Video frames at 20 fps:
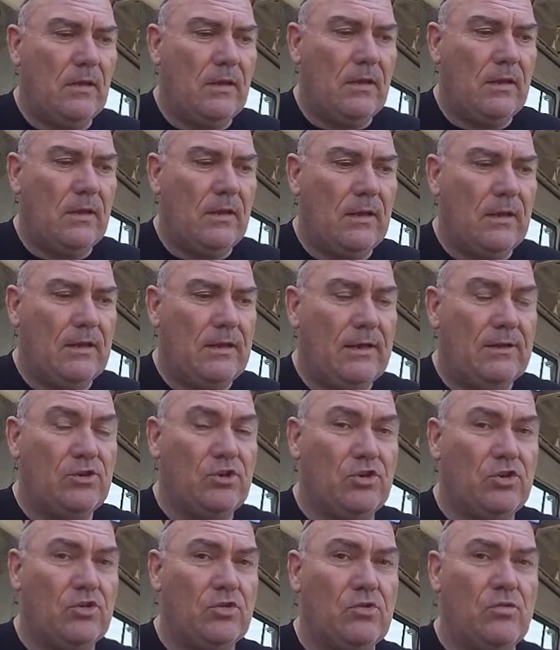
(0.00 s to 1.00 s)
And as
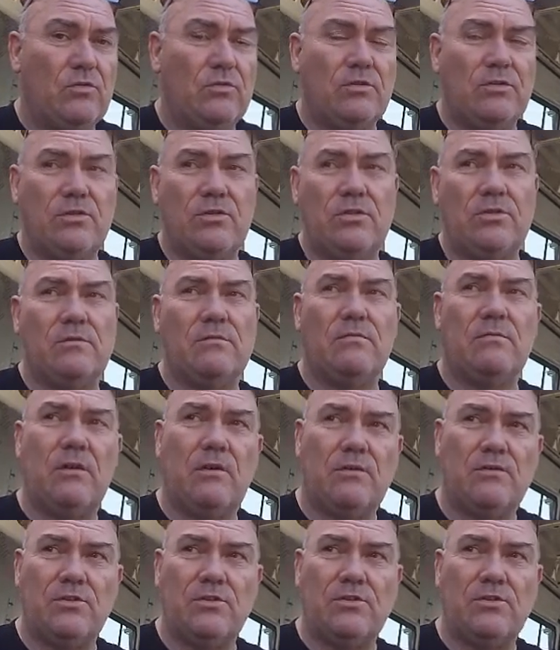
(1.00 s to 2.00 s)
you saw,
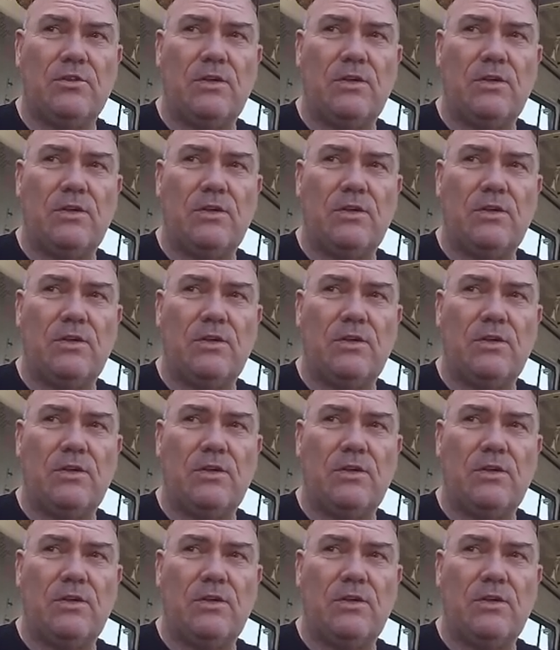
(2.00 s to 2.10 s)
I just